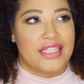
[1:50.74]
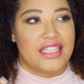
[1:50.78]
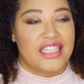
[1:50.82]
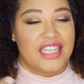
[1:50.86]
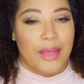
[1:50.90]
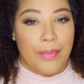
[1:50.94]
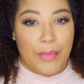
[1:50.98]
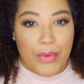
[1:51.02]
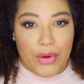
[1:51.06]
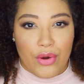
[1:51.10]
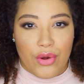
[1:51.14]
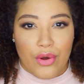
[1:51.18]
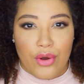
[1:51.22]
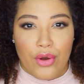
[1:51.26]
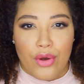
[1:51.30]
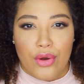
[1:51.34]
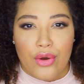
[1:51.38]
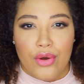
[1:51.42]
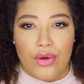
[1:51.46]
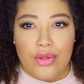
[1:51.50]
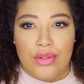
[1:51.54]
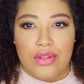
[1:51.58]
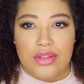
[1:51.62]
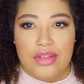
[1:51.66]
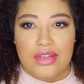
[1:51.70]

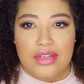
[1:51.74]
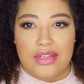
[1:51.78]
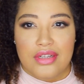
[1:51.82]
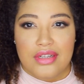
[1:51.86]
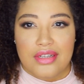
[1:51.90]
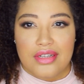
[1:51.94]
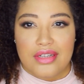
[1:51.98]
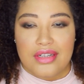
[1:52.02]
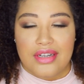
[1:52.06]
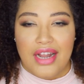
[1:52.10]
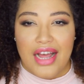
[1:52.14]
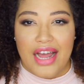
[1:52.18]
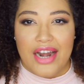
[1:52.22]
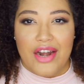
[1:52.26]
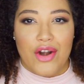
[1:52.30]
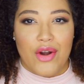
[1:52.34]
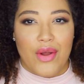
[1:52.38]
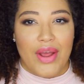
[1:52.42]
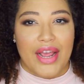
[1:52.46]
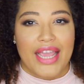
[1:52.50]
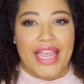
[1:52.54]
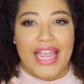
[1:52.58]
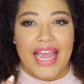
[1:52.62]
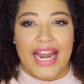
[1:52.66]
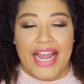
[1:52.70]
typical. I don't know.
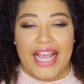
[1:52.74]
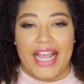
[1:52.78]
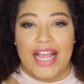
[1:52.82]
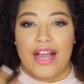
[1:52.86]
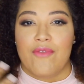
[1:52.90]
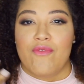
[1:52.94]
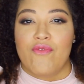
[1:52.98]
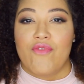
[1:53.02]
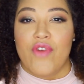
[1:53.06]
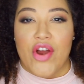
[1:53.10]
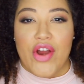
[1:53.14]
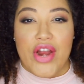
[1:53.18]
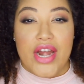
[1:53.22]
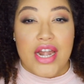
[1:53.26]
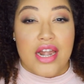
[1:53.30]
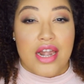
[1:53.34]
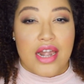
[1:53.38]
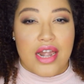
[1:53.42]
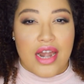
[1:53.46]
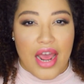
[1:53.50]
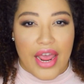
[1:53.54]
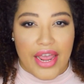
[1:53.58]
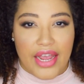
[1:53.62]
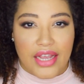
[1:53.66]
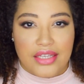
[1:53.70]
I can't like a very
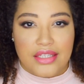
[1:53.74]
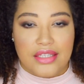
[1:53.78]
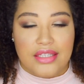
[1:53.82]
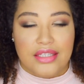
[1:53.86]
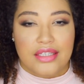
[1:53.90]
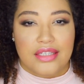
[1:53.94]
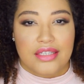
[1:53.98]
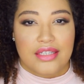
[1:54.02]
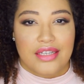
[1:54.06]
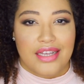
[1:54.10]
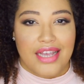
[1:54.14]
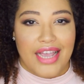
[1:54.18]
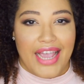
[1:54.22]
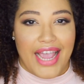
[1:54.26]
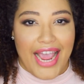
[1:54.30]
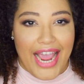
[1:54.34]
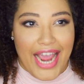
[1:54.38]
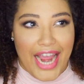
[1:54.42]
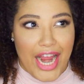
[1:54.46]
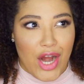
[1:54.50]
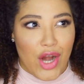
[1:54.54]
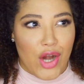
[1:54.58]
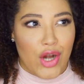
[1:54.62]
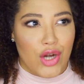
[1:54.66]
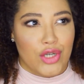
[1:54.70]
nice
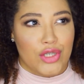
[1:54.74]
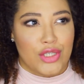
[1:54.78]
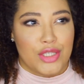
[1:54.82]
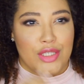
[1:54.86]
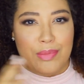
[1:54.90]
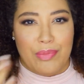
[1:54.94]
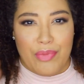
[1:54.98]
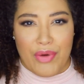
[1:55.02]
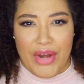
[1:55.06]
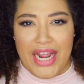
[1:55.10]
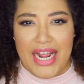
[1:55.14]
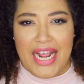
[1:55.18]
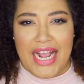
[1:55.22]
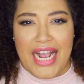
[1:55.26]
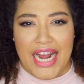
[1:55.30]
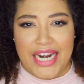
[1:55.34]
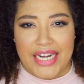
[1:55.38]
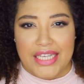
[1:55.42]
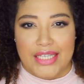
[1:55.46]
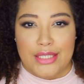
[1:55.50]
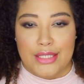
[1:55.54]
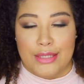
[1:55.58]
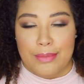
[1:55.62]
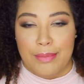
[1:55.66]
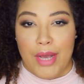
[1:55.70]
hairspray kind
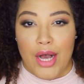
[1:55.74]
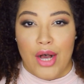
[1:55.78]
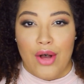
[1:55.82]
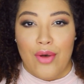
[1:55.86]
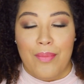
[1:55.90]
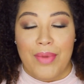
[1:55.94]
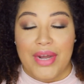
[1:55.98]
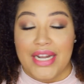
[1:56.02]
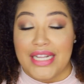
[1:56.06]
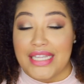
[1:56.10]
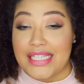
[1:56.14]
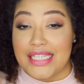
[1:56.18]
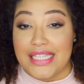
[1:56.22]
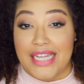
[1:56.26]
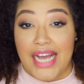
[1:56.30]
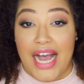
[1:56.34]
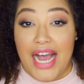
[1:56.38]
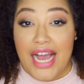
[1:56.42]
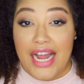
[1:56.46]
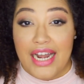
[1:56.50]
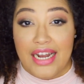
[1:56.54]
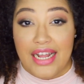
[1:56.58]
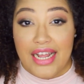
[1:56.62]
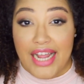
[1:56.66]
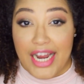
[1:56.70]
of smell, but it's
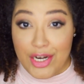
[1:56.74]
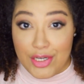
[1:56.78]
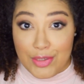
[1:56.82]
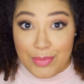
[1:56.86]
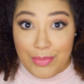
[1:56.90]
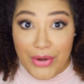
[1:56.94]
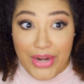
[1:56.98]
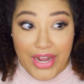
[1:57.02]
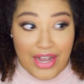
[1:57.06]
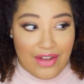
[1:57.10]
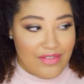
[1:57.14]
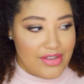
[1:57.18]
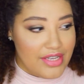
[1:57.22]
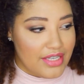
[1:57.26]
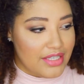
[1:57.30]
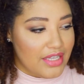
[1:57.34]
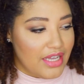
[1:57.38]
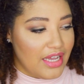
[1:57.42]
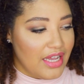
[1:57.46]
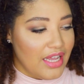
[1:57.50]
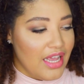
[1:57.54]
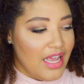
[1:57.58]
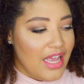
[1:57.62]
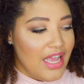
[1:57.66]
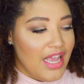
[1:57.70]
not hairspray,
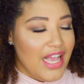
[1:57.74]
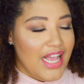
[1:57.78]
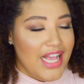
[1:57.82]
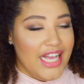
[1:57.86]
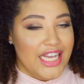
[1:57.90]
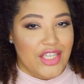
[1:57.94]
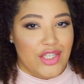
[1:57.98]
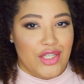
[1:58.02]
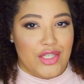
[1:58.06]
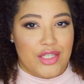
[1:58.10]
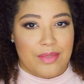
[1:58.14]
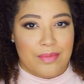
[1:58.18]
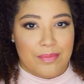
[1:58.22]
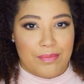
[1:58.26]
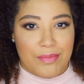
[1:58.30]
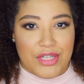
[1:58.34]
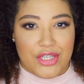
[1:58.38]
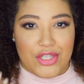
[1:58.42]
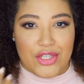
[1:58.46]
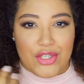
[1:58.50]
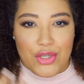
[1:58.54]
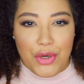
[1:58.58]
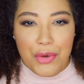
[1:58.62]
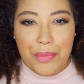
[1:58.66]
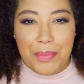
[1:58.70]
obviously. It just
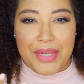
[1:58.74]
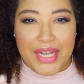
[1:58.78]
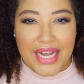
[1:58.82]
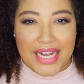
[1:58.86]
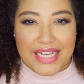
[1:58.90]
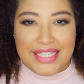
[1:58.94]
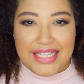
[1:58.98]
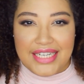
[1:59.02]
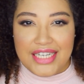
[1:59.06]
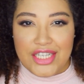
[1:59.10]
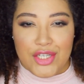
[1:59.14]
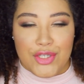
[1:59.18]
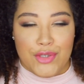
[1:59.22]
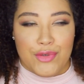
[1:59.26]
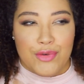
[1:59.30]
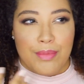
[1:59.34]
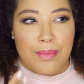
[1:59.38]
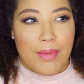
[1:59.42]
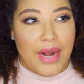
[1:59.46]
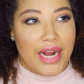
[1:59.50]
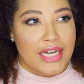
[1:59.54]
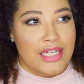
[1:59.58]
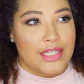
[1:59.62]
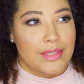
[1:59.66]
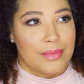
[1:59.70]
it's so pleasant. It just
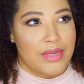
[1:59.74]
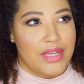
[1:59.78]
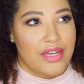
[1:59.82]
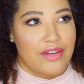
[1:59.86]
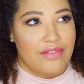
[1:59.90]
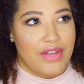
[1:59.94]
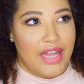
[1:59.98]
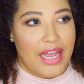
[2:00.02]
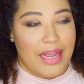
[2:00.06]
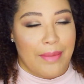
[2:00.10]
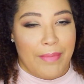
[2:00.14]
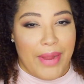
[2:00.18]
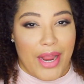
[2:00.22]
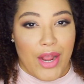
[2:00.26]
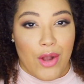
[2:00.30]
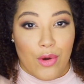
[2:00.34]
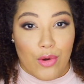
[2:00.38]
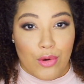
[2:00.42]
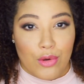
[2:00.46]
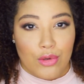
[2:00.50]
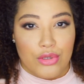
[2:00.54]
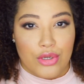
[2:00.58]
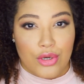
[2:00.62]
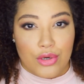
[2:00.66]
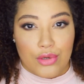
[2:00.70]
reminds me of like my
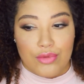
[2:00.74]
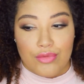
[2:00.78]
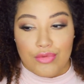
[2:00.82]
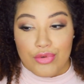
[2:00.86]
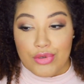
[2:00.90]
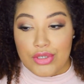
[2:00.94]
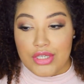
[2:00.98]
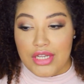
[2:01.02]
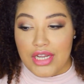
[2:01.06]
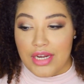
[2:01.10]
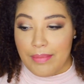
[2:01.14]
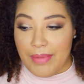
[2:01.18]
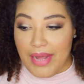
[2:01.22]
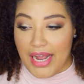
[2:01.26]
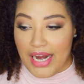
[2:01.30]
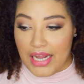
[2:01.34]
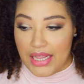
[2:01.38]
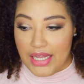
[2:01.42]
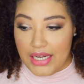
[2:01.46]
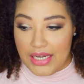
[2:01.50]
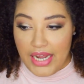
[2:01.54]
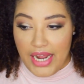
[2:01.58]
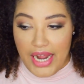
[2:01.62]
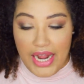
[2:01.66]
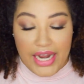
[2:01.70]
old old routine back in
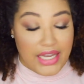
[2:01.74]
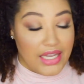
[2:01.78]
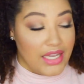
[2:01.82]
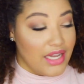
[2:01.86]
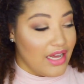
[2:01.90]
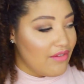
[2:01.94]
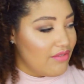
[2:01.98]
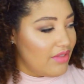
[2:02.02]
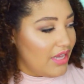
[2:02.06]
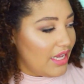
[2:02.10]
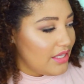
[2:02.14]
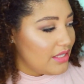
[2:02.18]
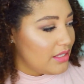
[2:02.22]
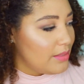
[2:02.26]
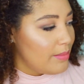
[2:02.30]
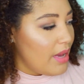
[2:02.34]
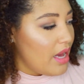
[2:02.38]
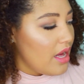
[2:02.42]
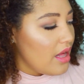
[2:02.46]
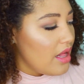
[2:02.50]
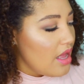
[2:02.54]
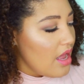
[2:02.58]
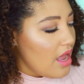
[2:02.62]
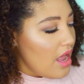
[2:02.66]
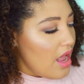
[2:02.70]
the day. I love that
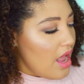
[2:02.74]
smell.